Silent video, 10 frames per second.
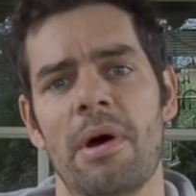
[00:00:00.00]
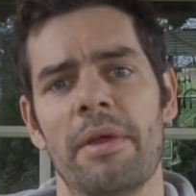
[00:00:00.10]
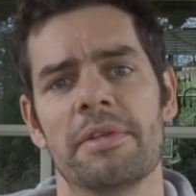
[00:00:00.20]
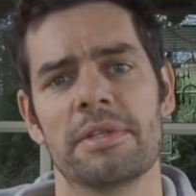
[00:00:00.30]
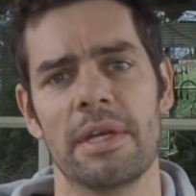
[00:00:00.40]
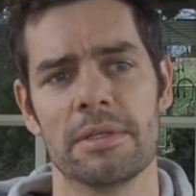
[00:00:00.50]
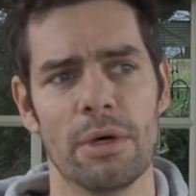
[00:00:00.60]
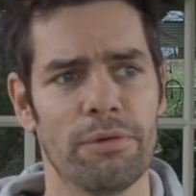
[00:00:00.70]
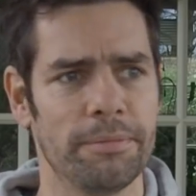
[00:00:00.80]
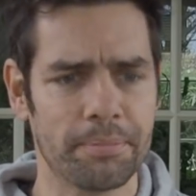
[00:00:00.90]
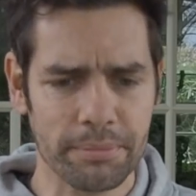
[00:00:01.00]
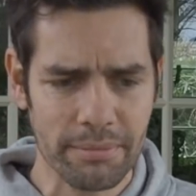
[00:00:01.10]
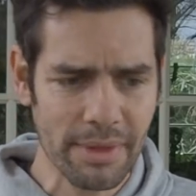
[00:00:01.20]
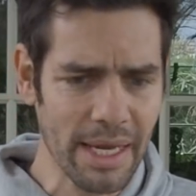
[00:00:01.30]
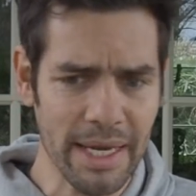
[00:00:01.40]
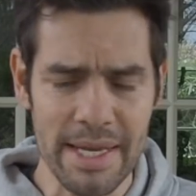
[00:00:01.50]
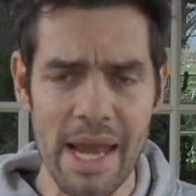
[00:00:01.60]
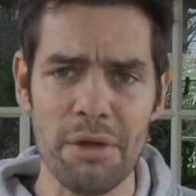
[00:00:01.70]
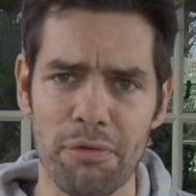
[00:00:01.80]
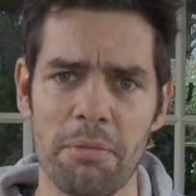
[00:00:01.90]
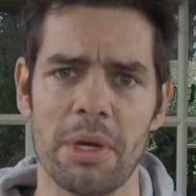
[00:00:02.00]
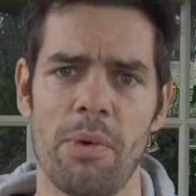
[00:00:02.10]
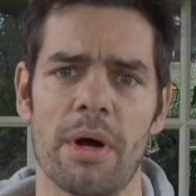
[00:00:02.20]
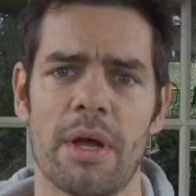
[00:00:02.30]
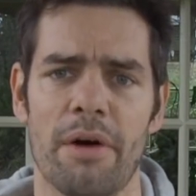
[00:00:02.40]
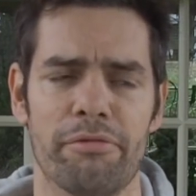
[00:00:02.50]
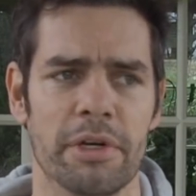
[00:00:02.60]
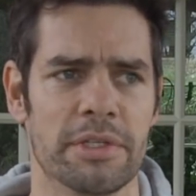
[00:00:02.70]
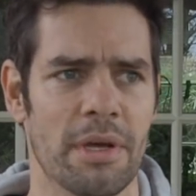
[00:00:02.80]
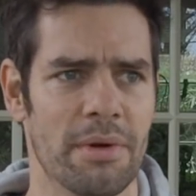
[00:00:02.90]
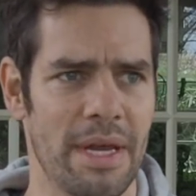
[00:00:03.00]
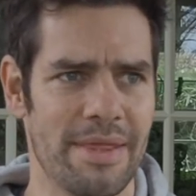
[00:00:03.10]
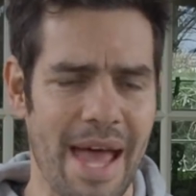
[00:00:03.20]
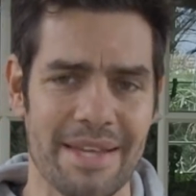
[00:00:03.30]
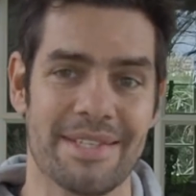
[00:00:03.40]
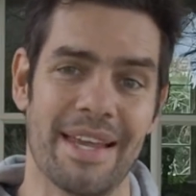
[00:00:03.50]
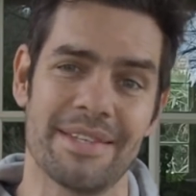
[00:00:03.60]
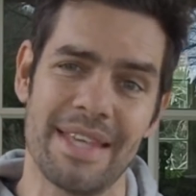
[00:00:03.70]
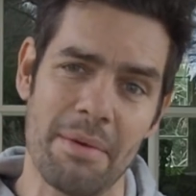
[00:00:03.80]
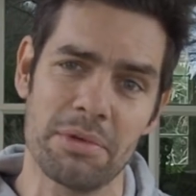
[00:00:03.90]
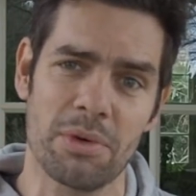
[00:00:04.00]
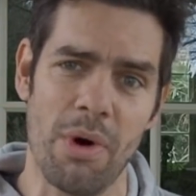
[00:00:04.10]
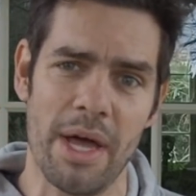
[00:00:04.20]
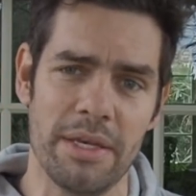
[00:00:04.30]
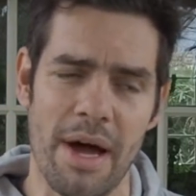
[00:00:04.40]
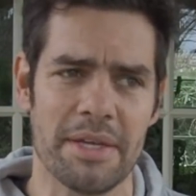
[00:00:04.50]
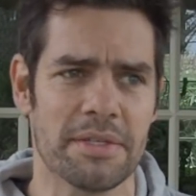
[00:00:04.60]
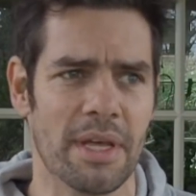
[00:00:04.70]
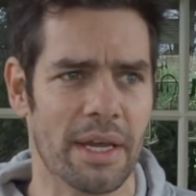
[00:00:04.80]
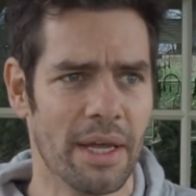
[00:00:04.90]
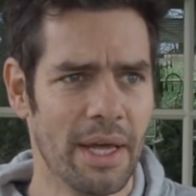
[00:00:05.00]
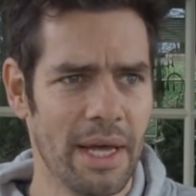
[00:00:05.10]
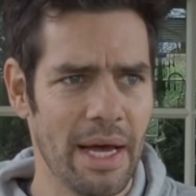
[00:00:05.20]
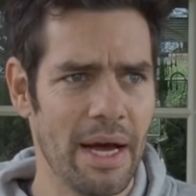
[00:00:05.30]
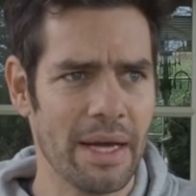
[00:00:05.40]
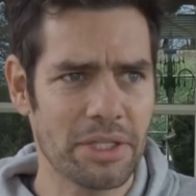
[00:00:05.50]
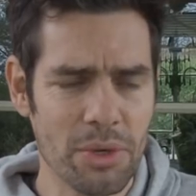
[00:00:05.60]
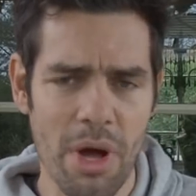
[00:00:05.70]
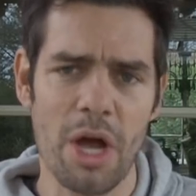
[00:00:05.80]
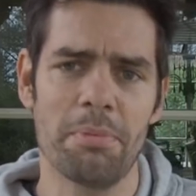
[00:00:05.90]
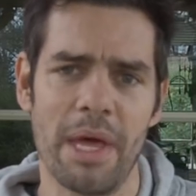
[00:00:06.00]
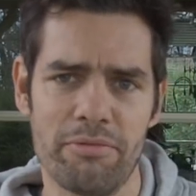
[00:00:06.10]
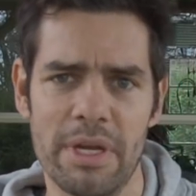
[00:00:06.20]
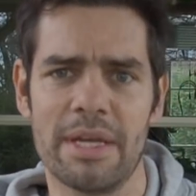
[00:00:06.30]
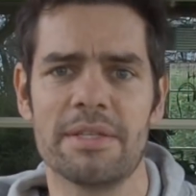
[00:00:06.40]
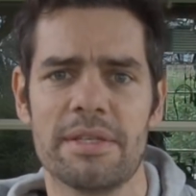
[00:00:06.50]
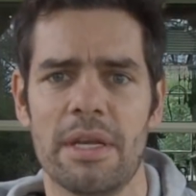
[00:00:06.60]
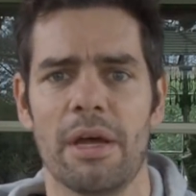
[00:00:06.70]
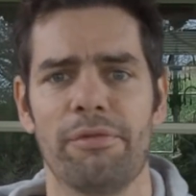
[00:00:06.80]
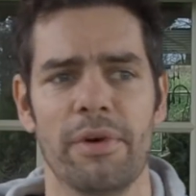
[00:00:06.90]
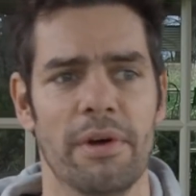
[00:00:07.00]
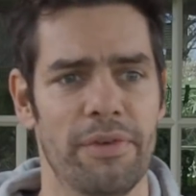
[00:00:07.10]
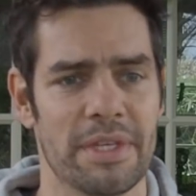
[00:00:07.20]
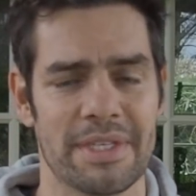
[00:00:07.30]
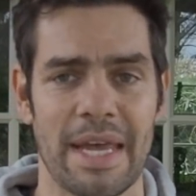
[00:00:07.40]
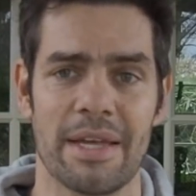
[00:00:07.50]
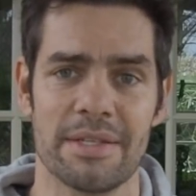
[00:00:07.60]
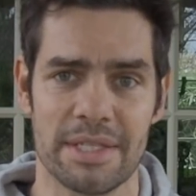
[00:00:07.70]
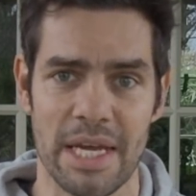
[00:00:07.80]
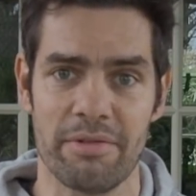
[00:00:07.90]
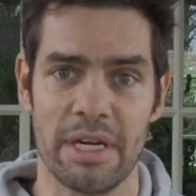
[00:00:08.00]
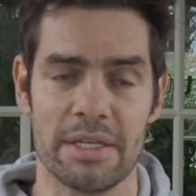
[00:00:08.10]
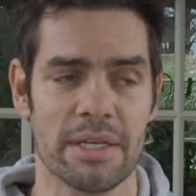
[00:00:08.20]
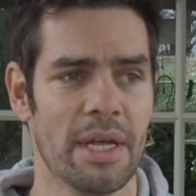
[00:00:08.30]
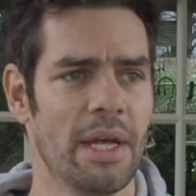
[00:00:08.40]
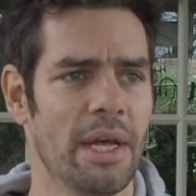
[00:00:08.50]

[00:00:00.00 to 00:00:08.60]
behind the scenes of in any Formula One coverage. So in that sense, that was quite a nice thing. I do hope they reconsider for the second series,